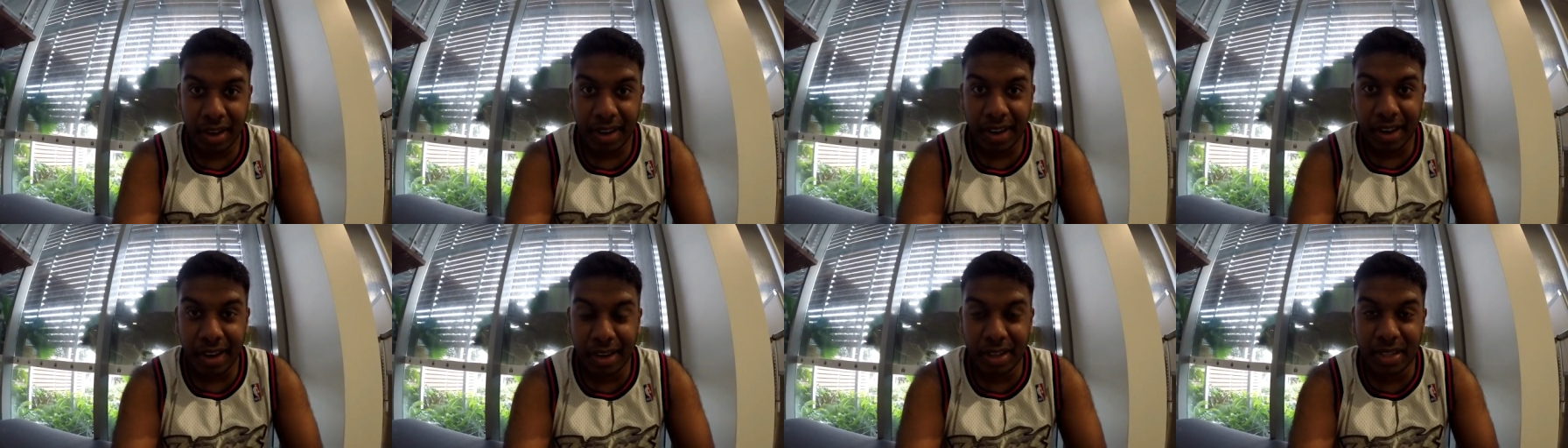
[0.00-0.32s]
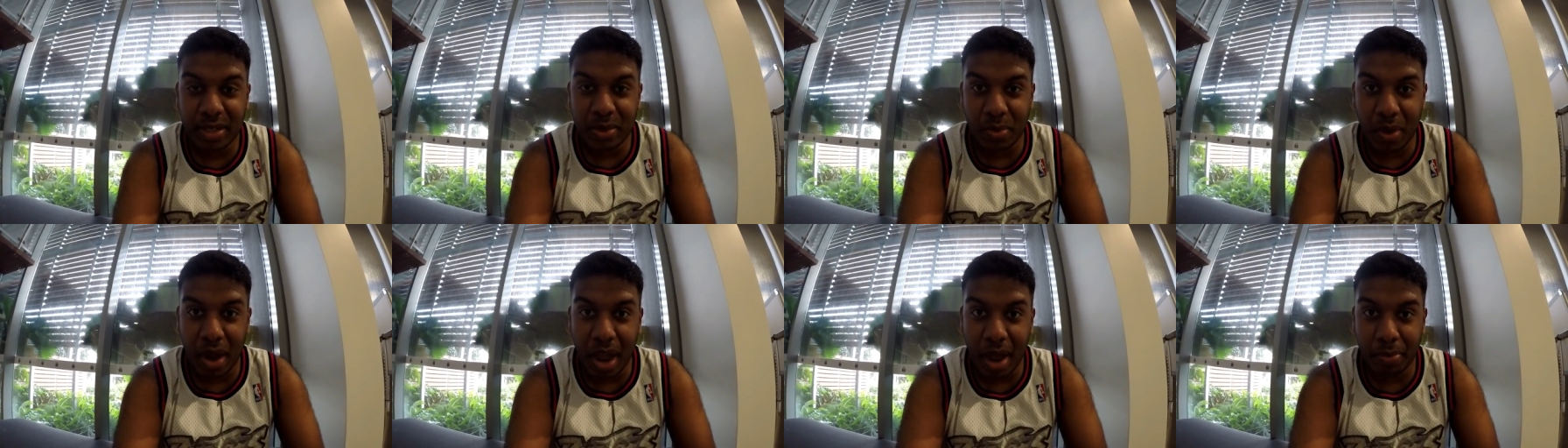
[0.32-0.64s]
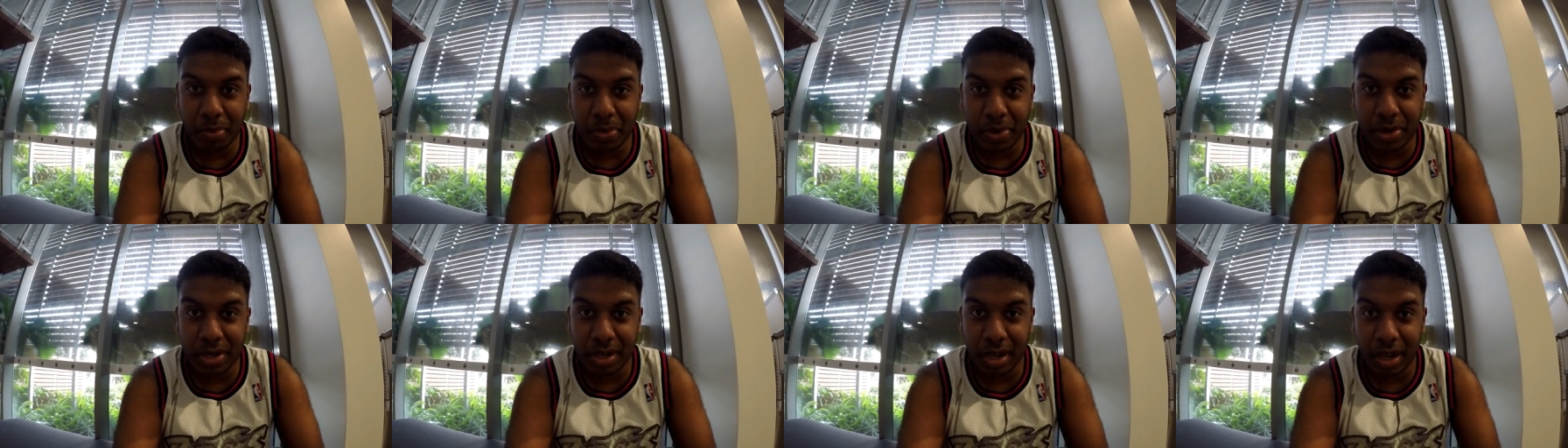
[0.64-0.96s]
It's
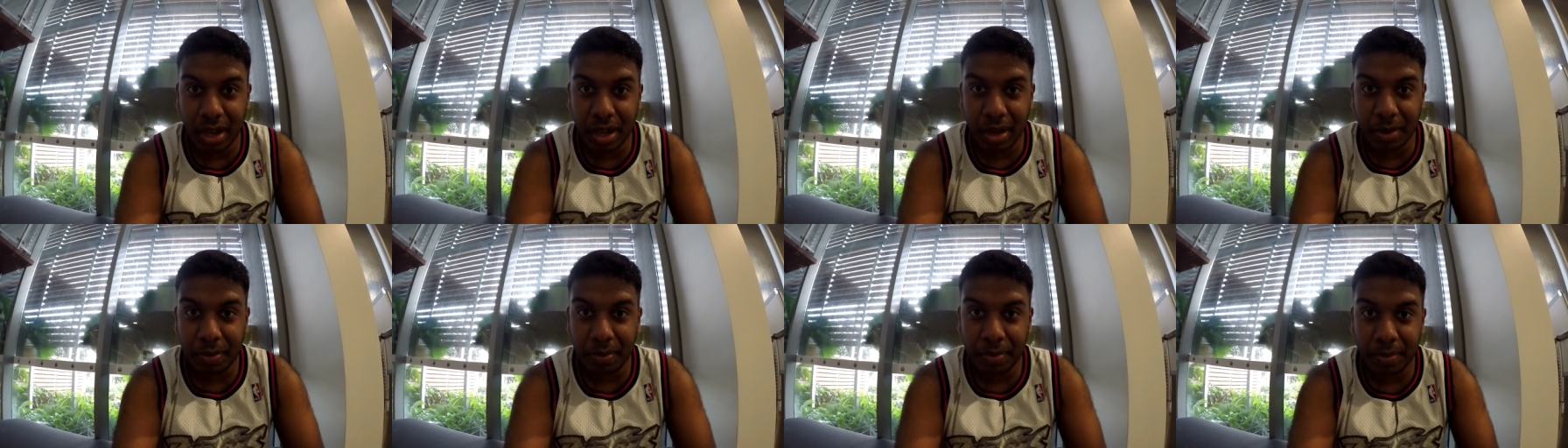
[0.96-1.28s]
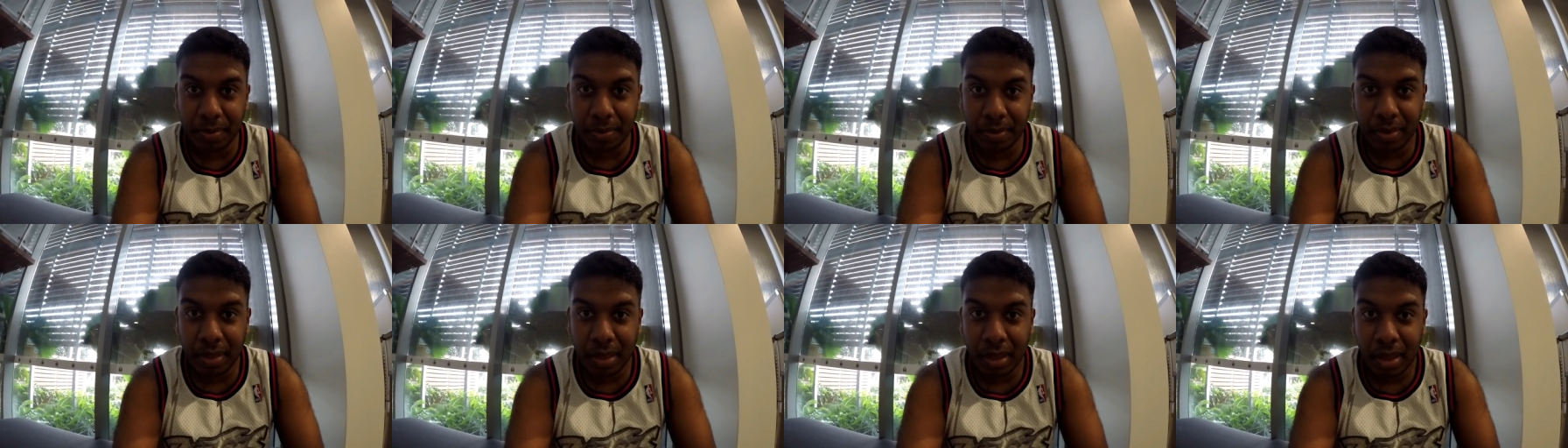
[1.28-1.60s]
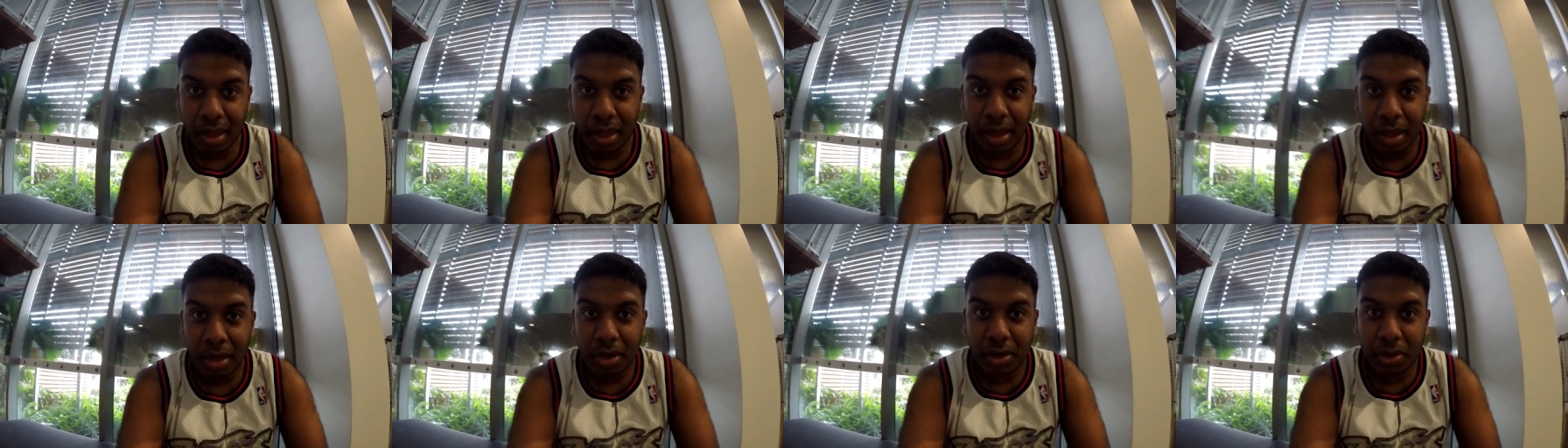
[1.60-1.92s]
Raptor time.
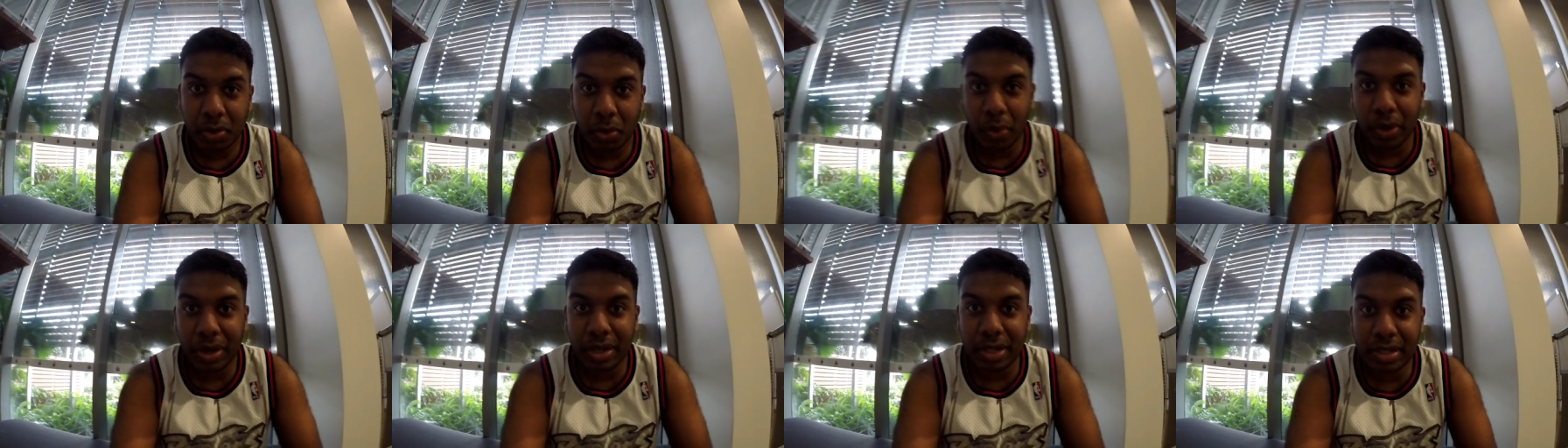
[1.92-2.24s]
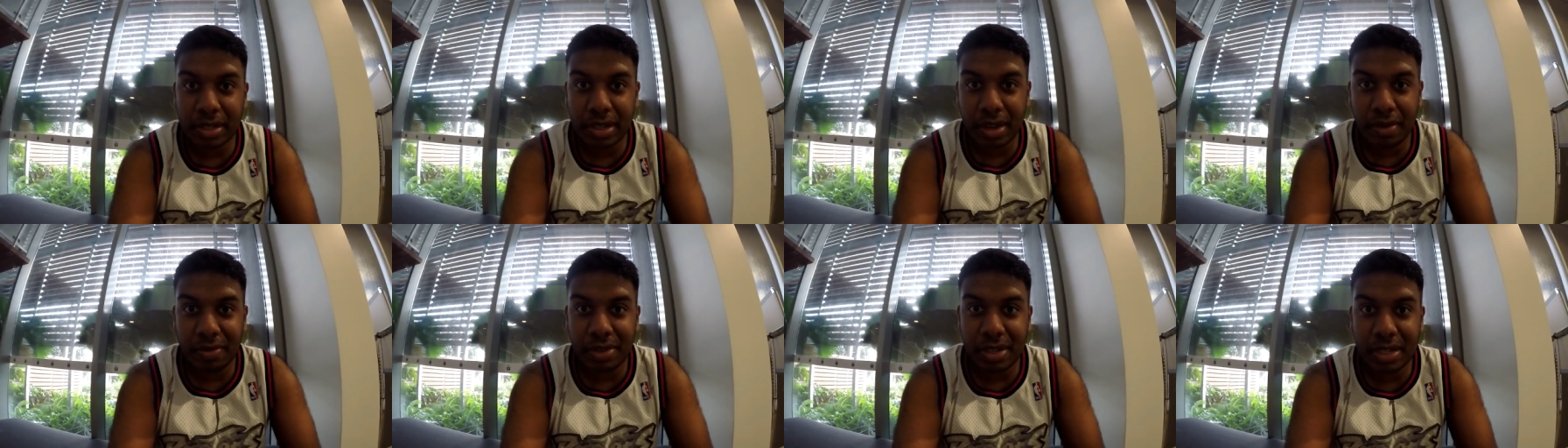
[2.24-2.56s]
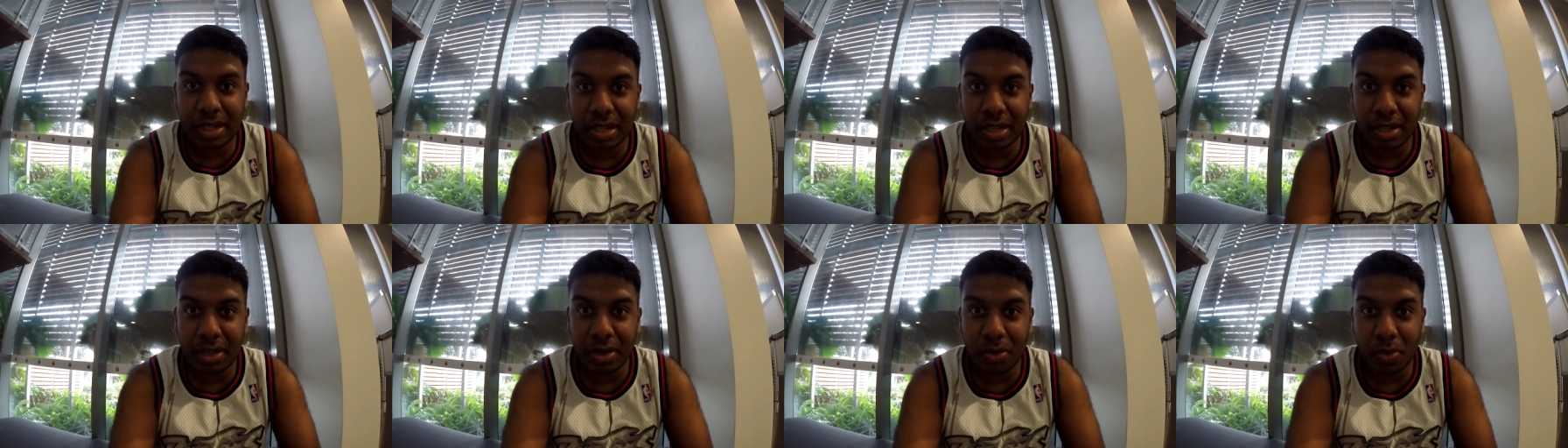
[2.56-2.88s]

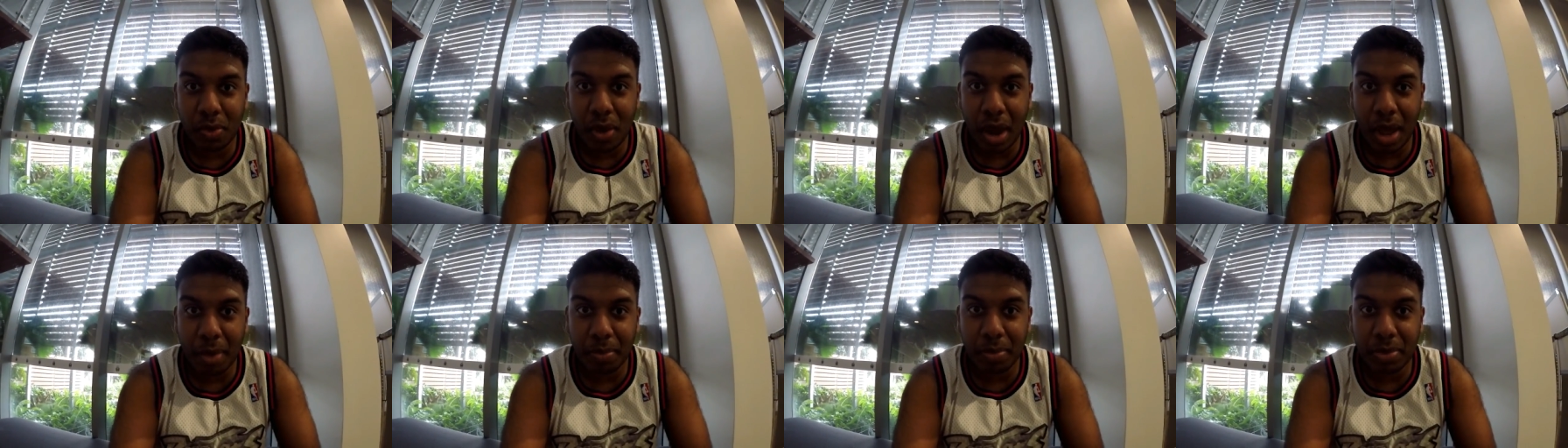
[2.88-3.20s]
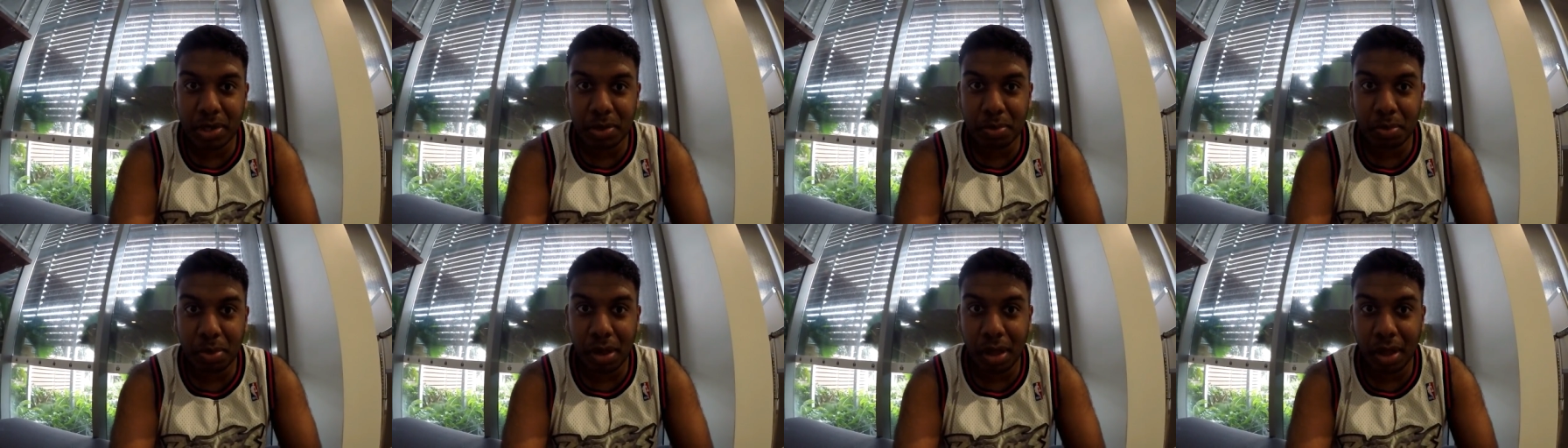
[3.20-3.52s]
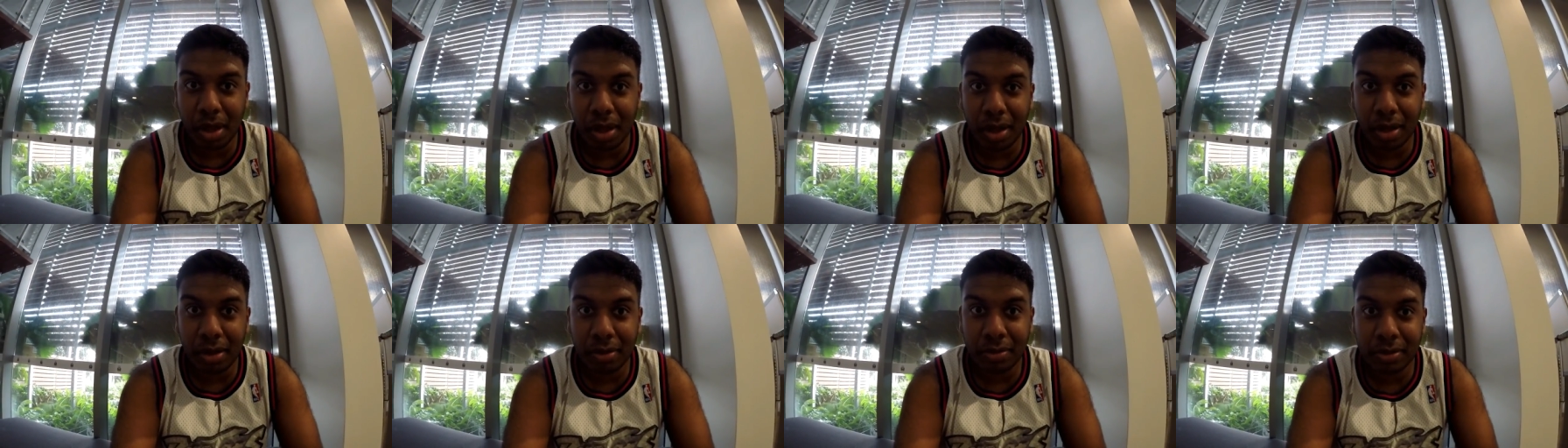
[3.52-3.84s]
2017 Raptors
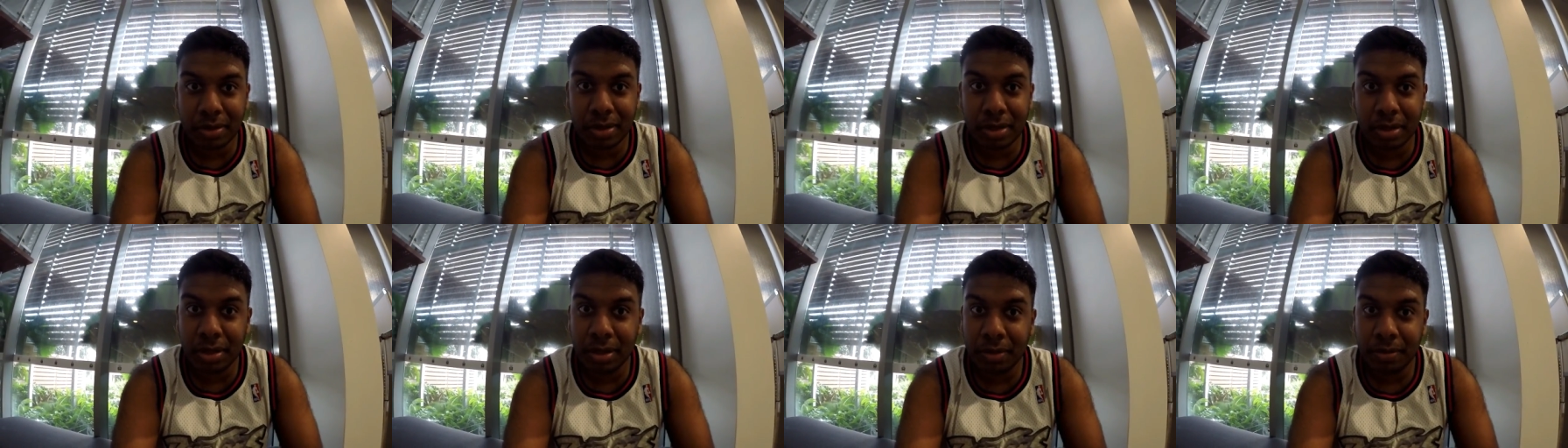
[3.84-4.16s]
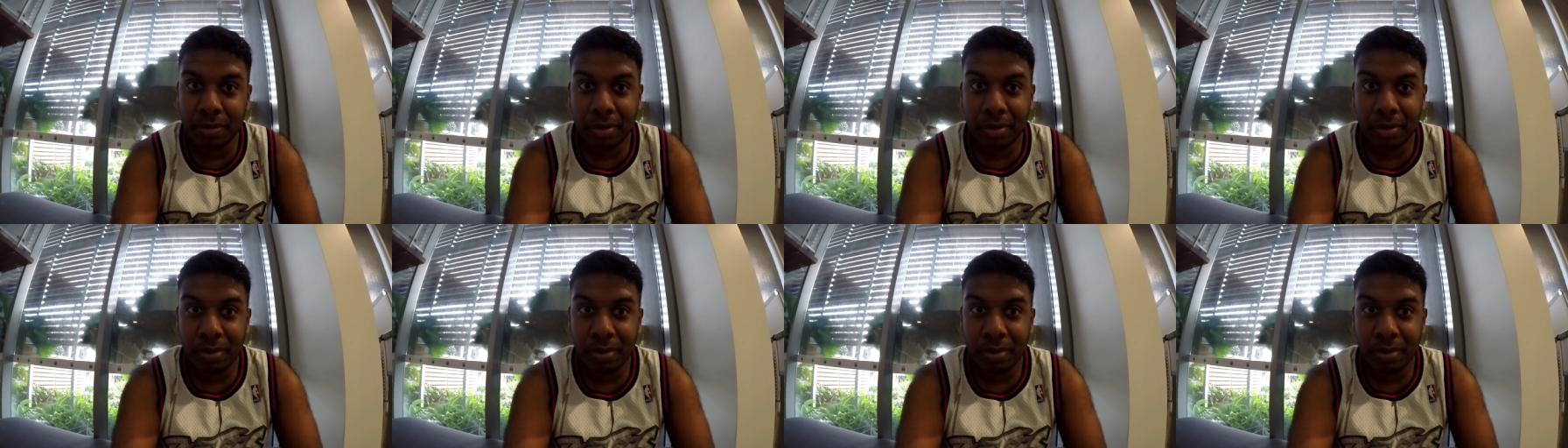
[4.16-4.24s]
playoffs.